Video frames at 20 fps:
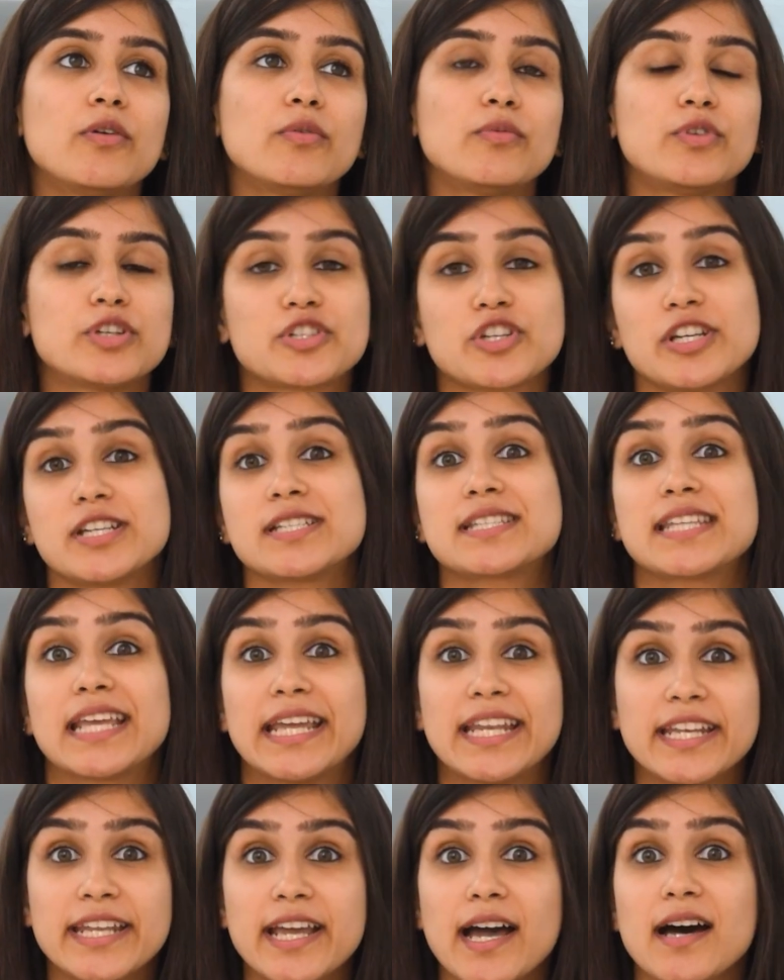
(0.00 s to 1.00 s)
which is
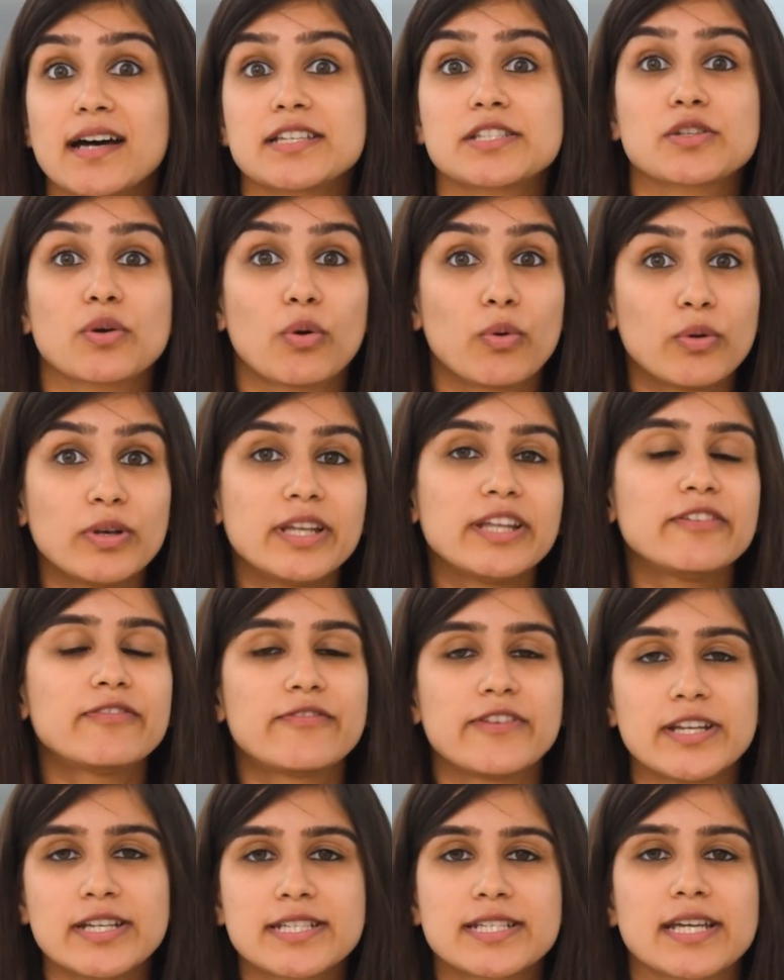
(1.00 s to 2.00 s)
India's only
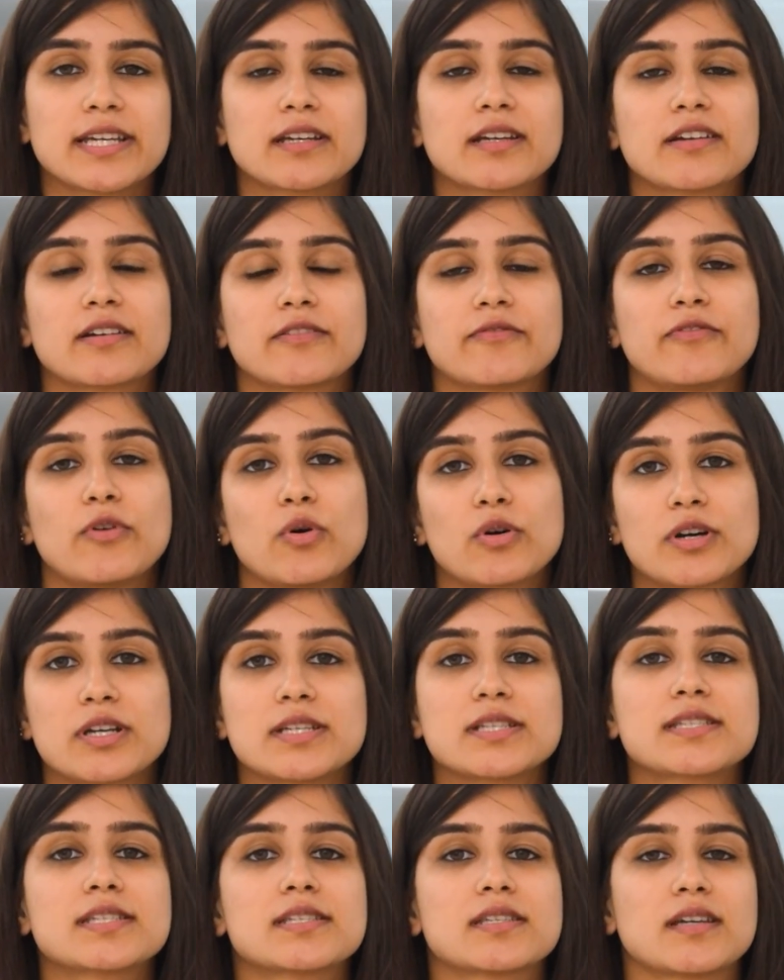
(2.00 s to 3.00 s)

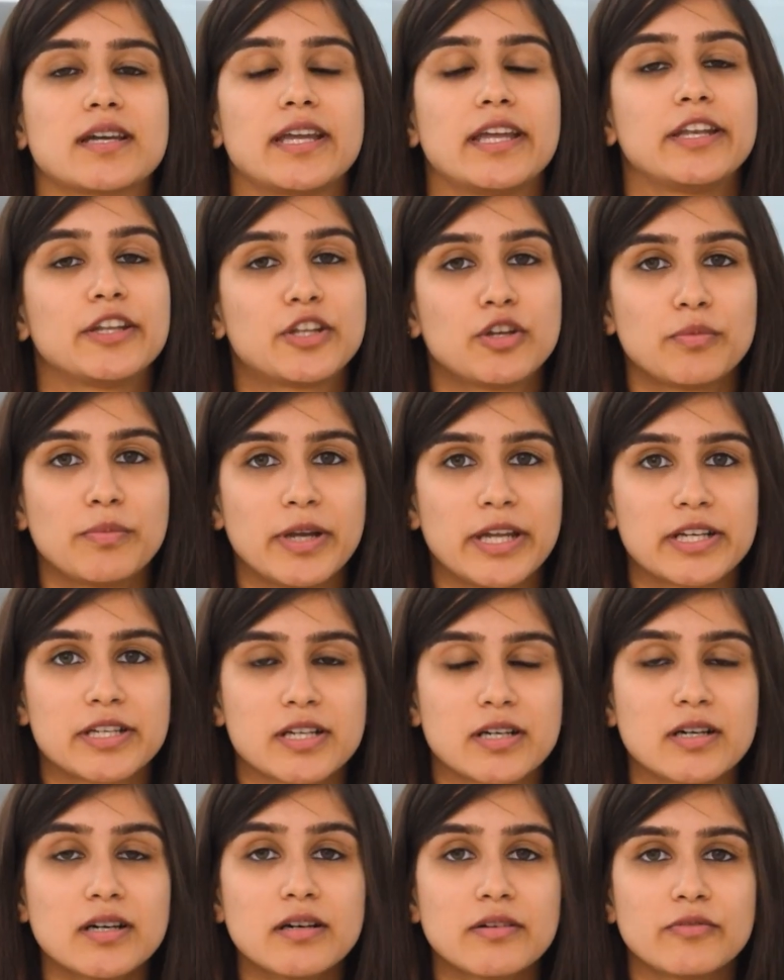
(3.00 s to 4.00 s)
fintech-focused
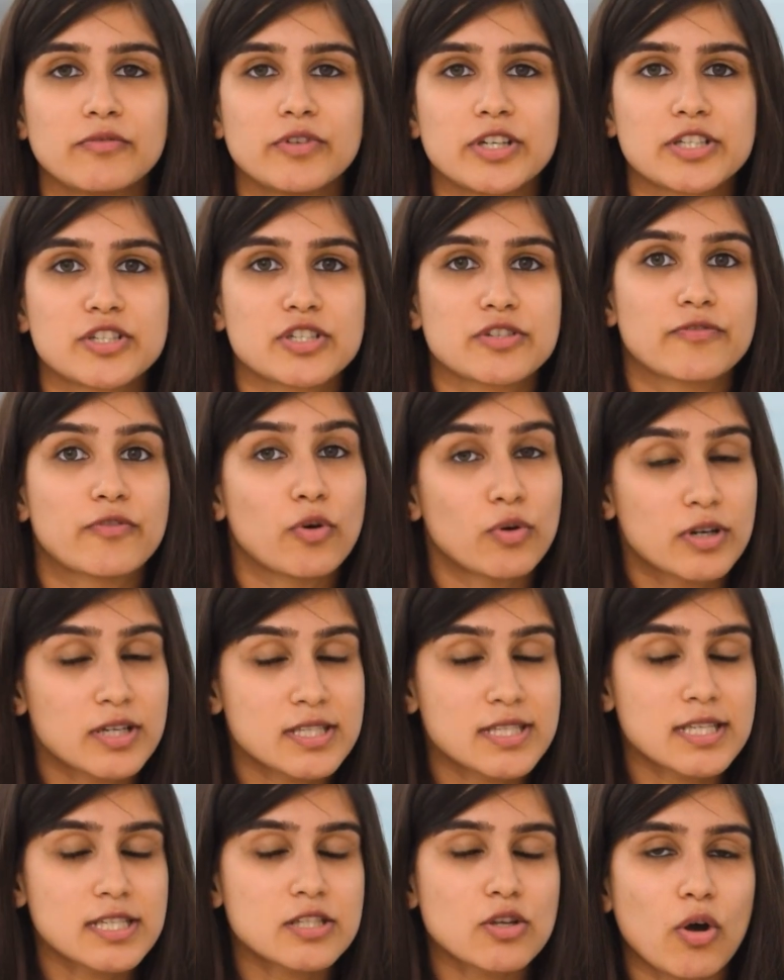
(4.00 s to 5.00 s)
incubator, which
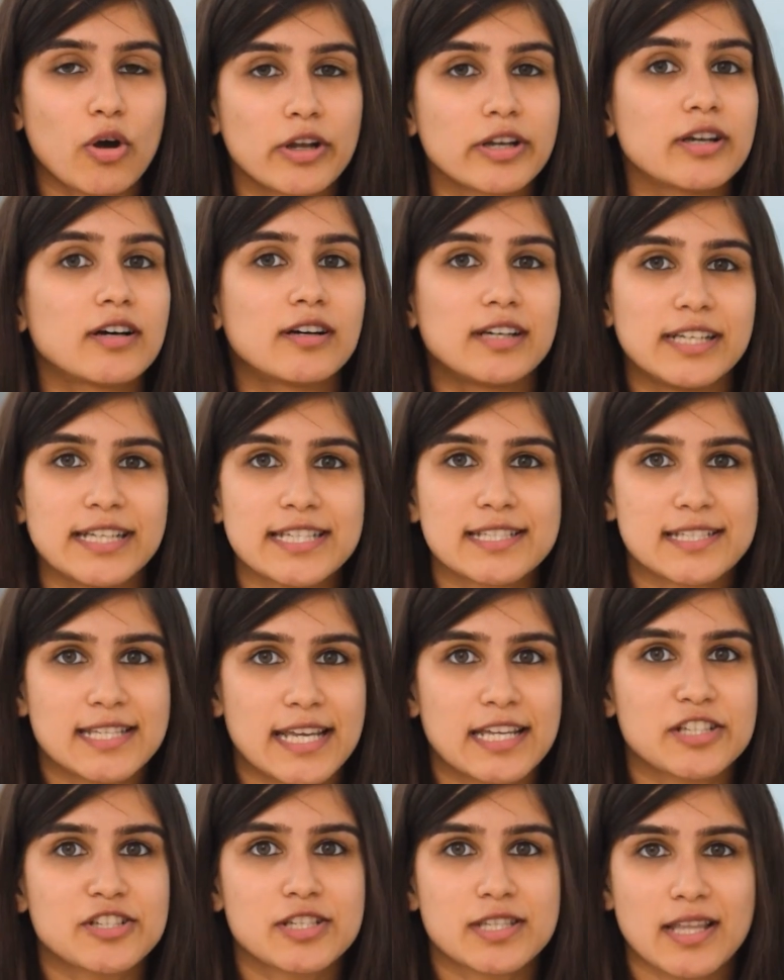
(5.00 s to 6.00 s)
focuses on
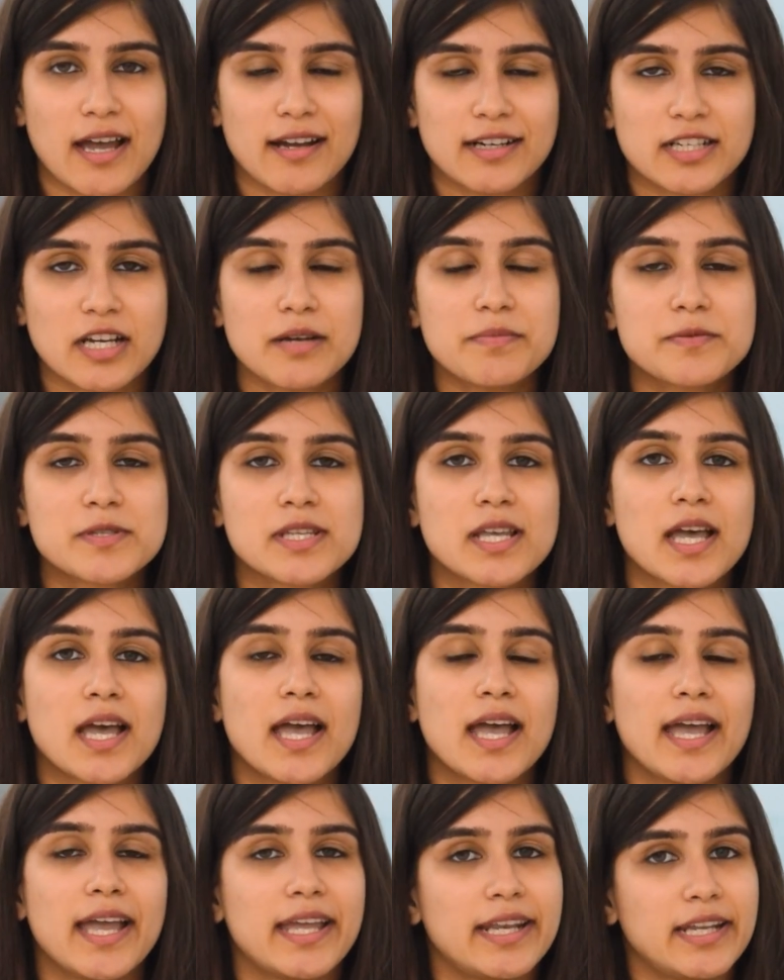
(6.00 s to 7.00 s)
early-stage startups
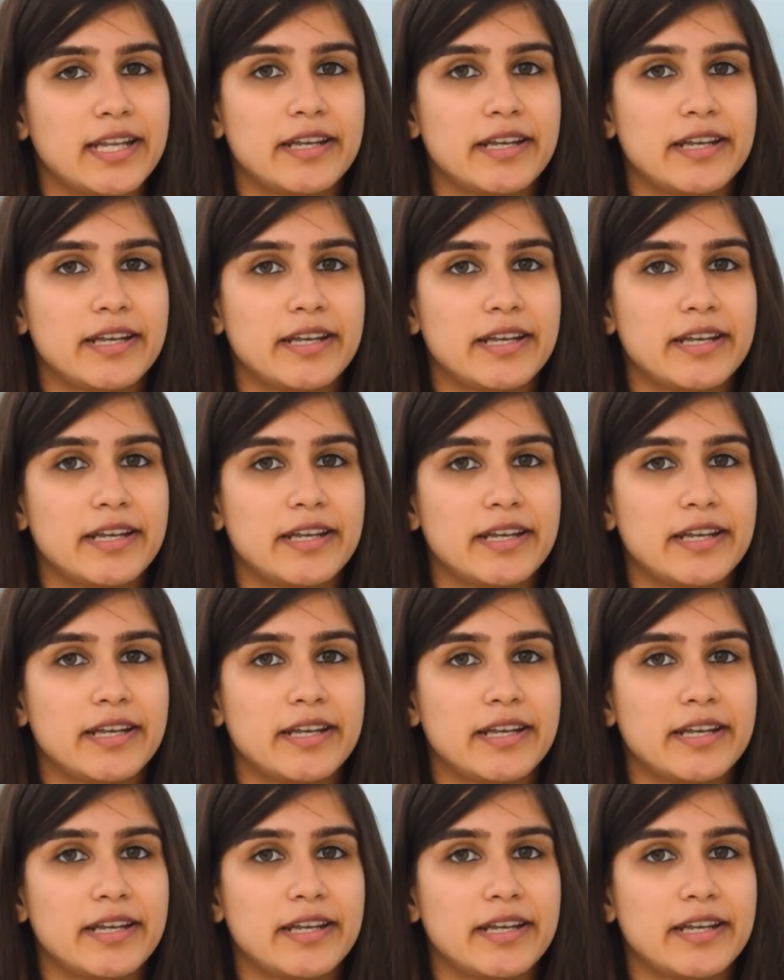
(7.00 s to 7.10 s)
in